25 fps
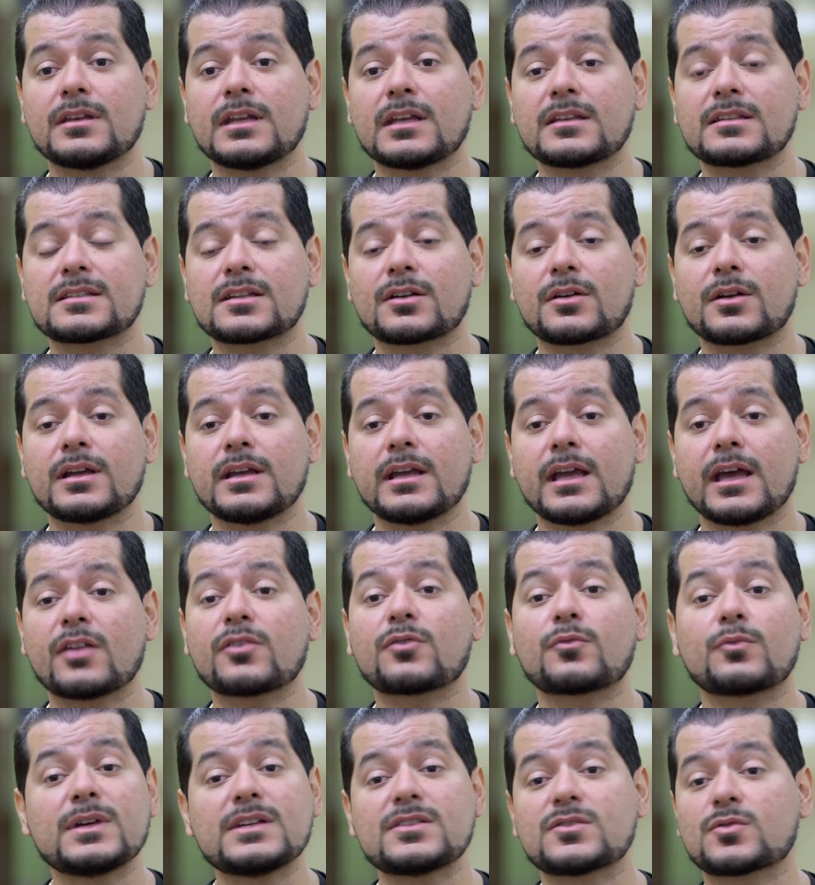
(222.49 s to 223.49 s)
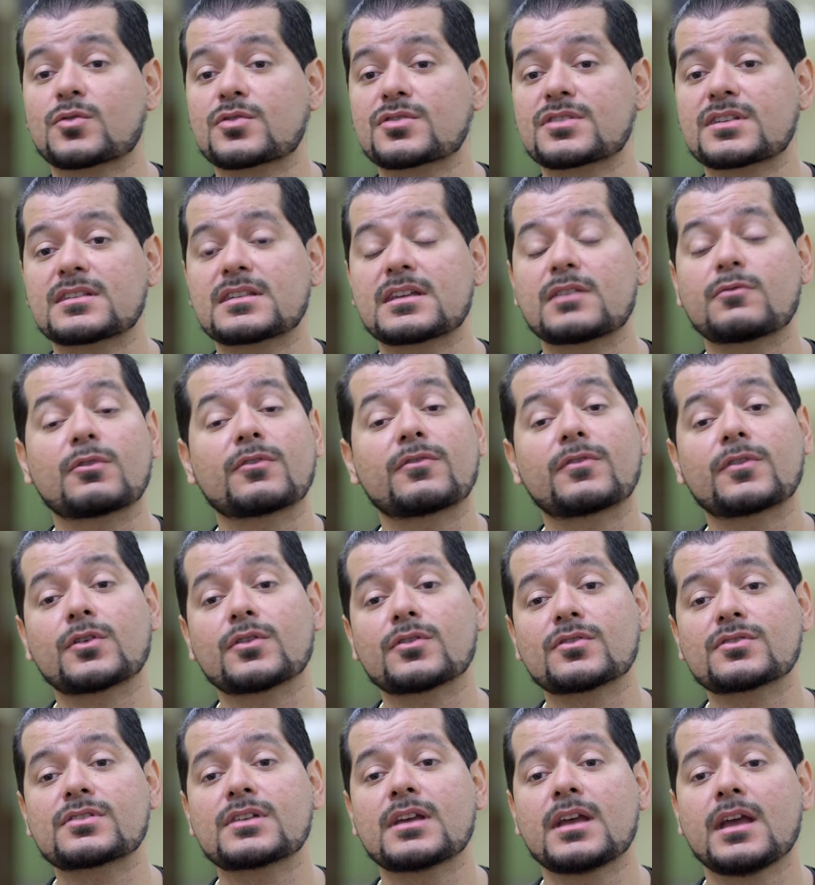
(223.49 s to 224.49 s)
the necessary health resources and
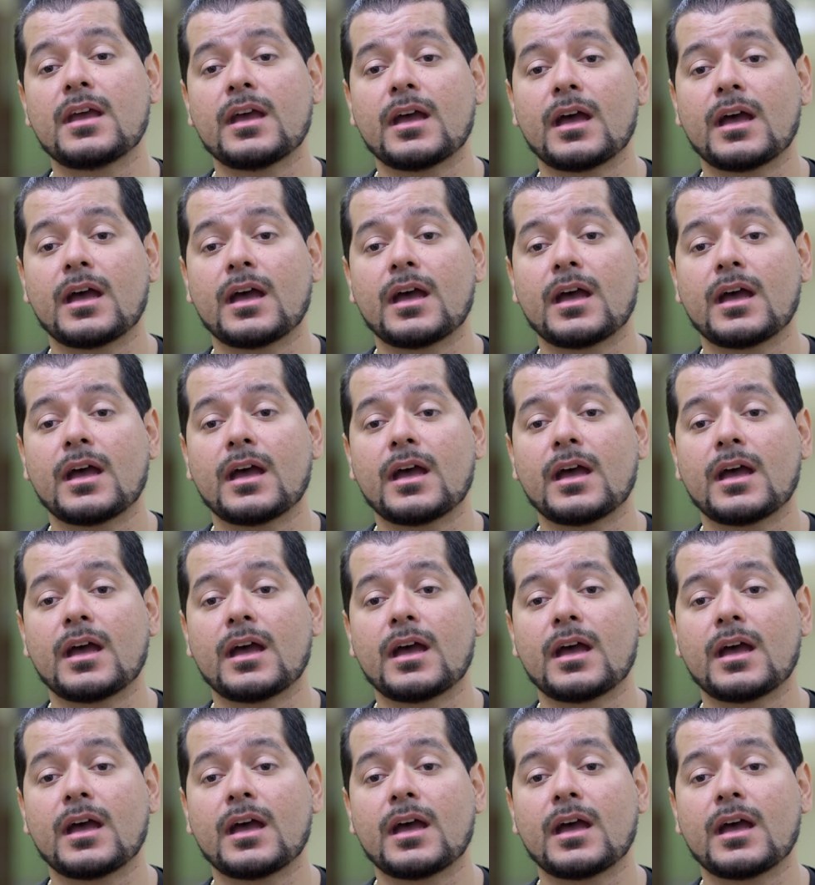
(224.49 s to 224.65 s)
referrals